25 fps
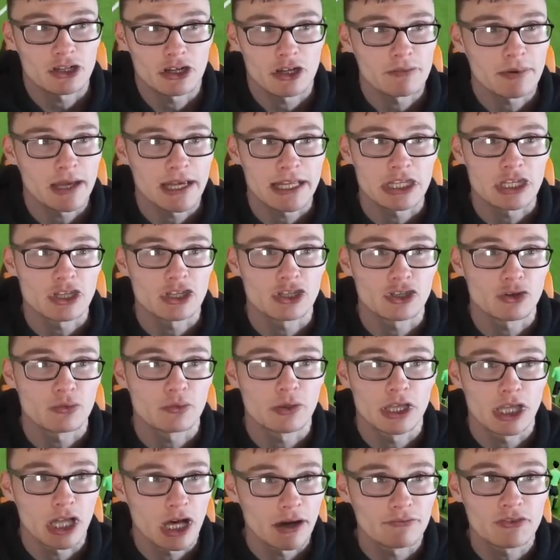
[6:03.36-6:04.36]
You know what I mean? You
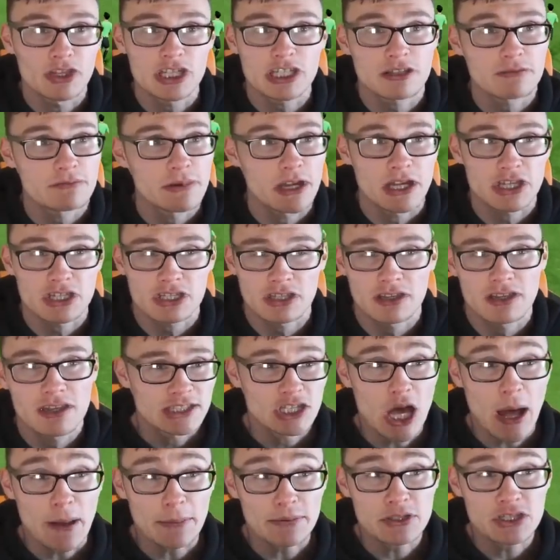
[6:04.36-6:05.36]
will love this formation.
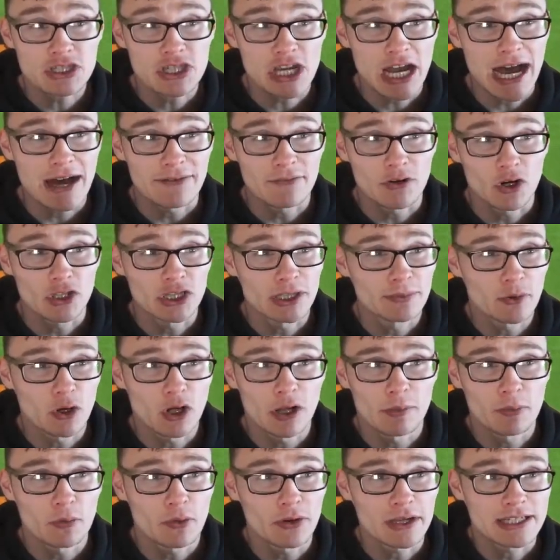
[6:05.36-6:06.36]
The options you have on the
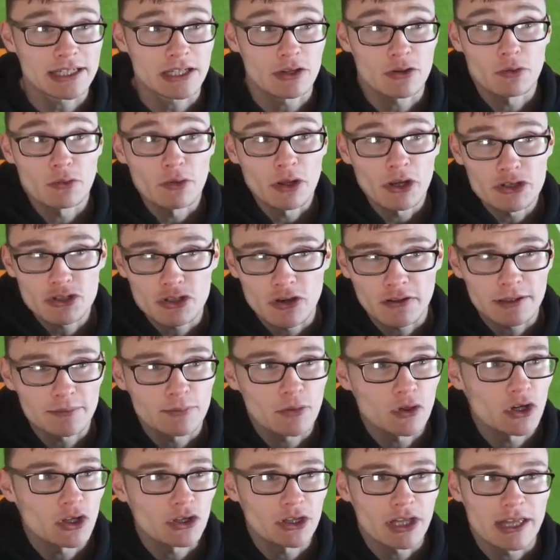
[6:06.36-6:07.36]
ball, boys, you know, the runners on the
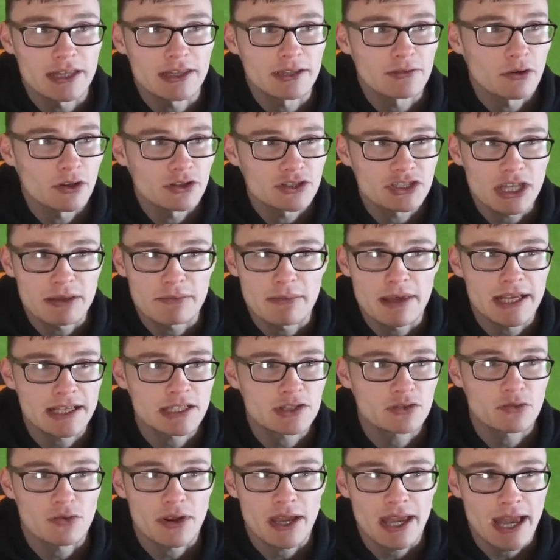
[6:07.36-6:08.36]
ball, the runs they make's
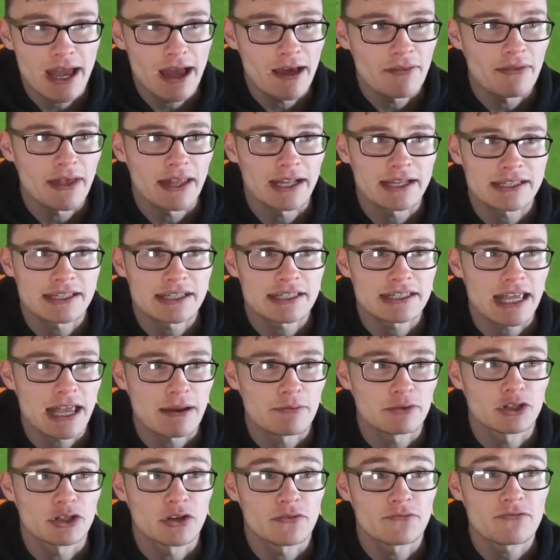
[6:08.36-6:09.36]
great. And then, as I say,
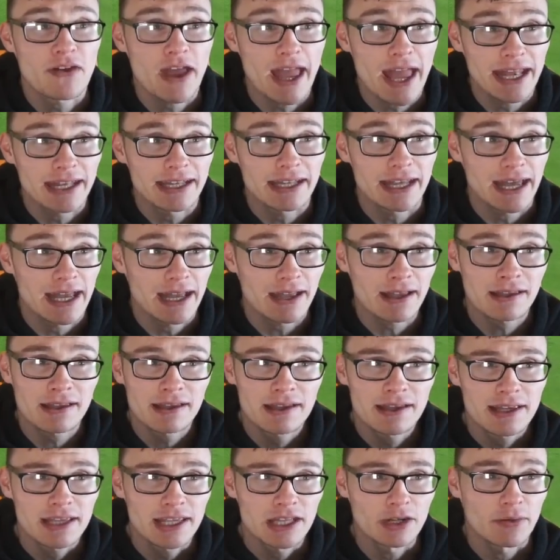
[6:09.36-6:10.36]
when you're defending,
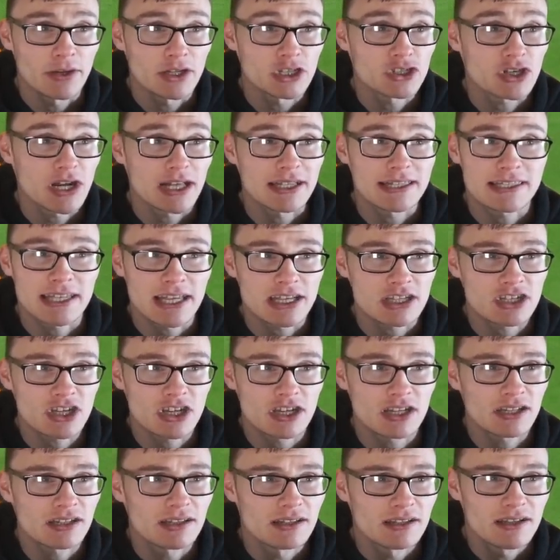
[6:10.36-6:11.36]
you know, in
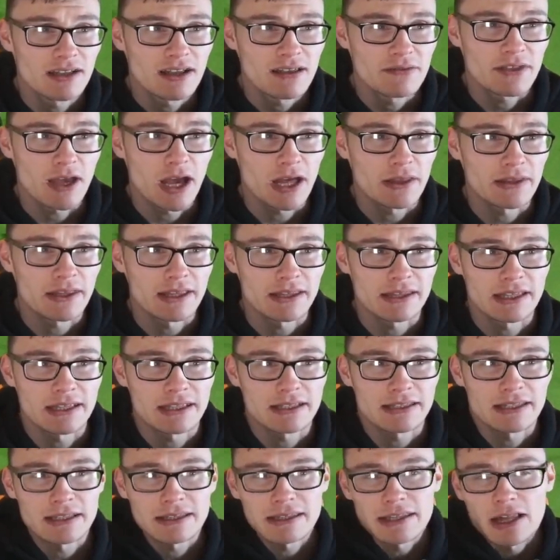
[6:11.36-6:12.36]
transition, you know,
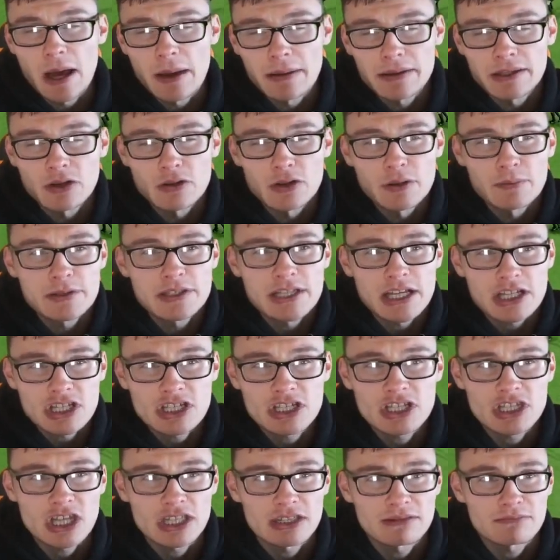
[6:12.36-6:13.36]
the
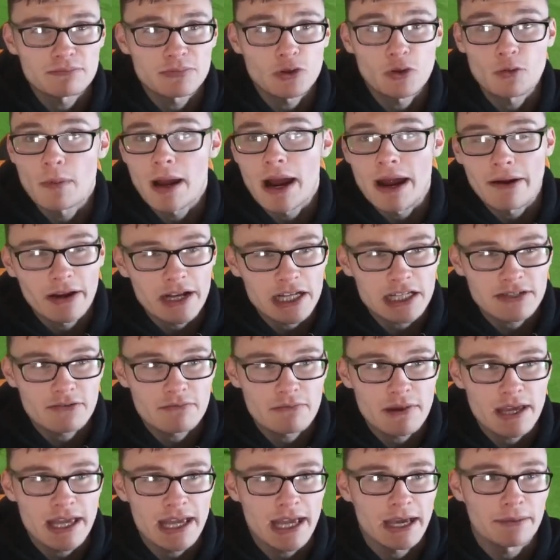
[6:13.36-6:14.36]
positions that Guimaraes for
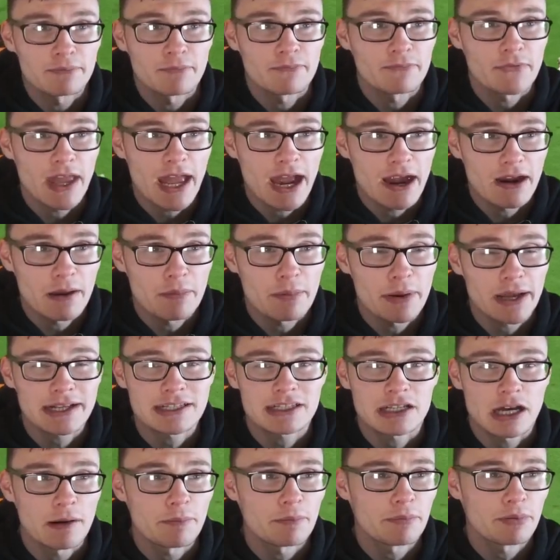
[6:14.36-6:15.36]
me and Vieira
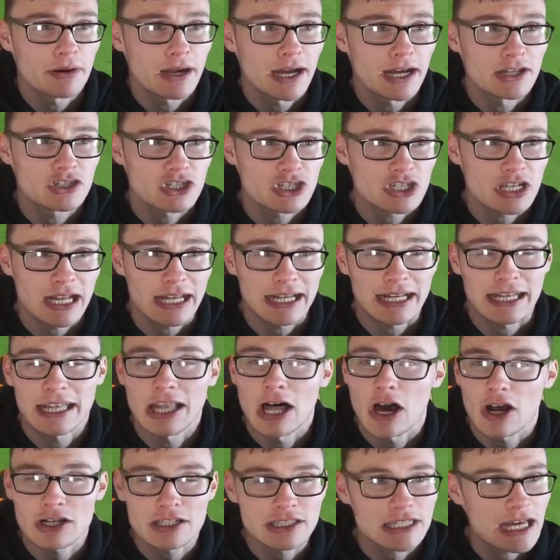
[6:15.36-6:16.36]
picks up and just like
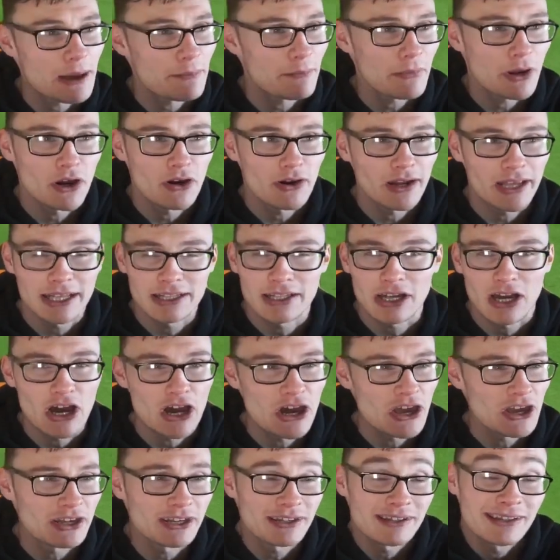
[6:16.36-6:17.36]
locks that area
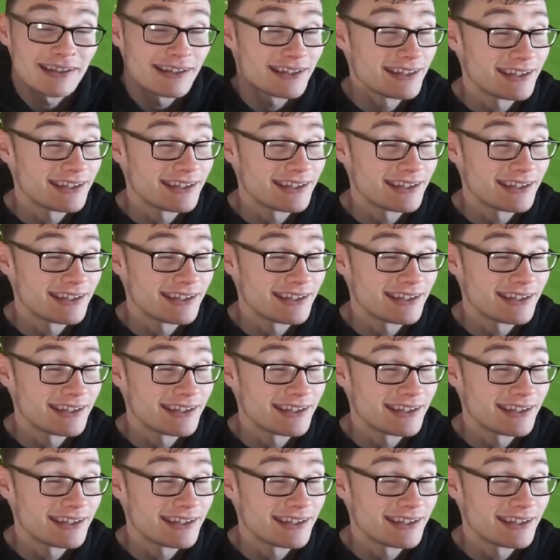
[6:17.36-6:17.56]
down.